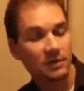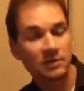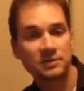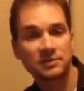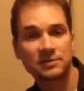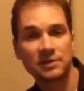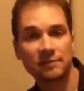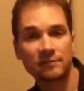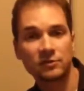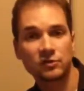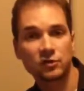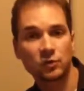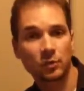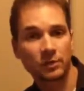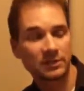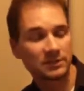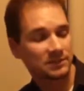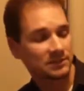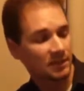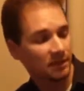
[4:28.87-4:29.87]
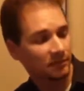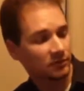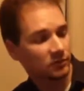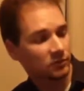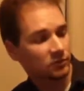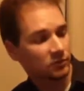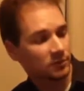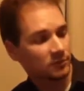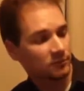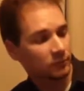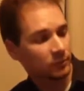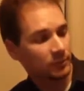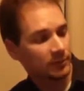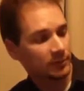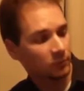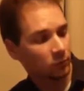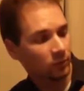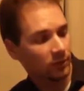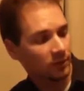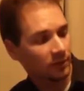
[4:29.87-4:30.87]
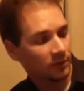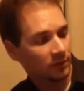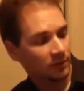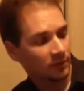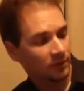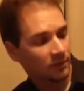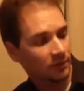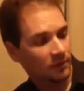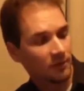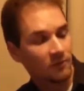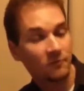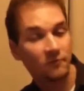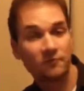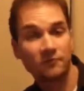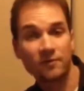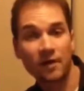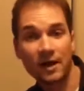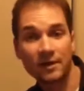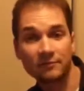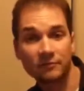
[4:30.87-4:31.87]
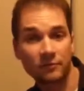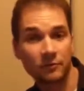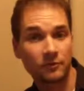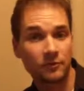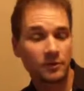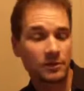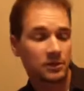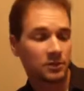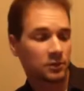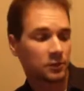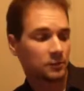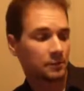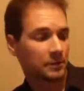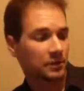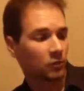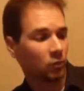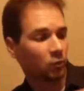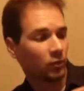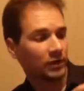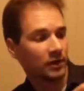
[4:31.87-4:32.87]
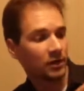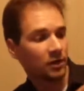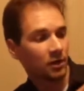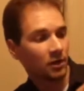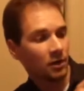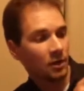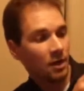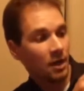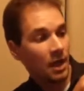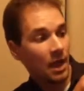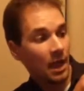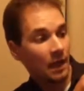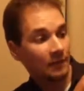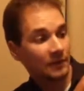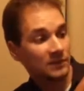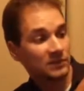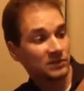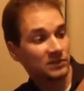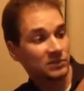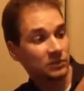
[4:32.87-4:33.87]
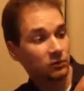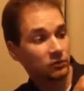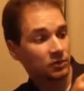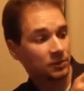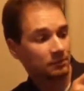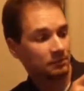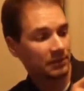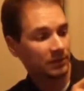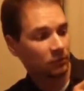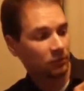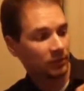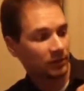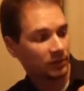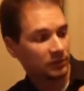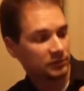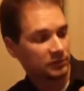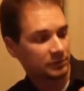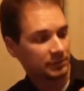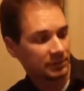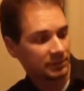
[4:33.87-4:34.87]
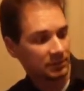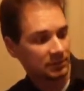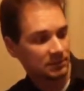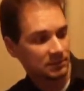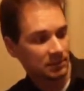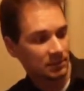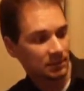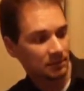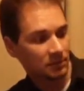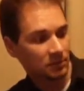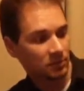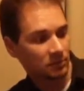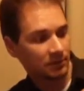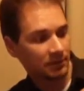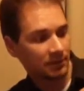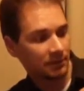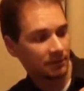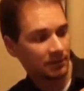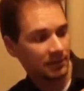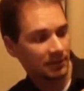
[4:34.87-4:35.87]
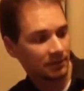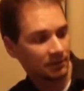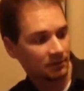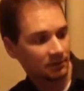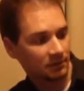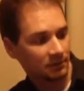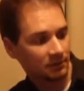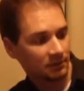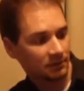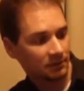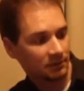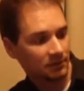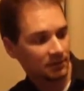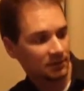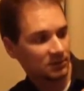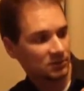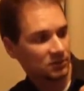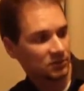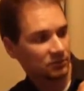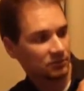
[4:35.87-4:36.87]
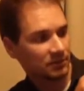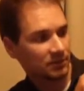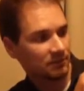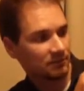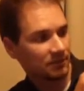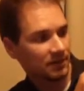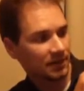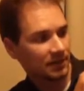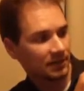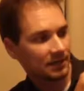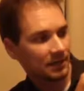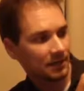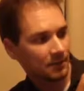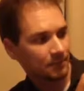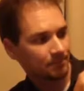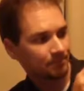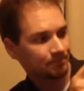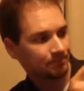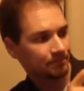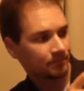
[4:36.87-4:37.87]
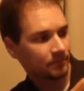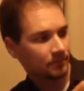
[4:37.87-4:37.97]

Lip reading: 727 could have been a winner. 530 could have been a winner. And they still could be winners because I am clearing the history right now.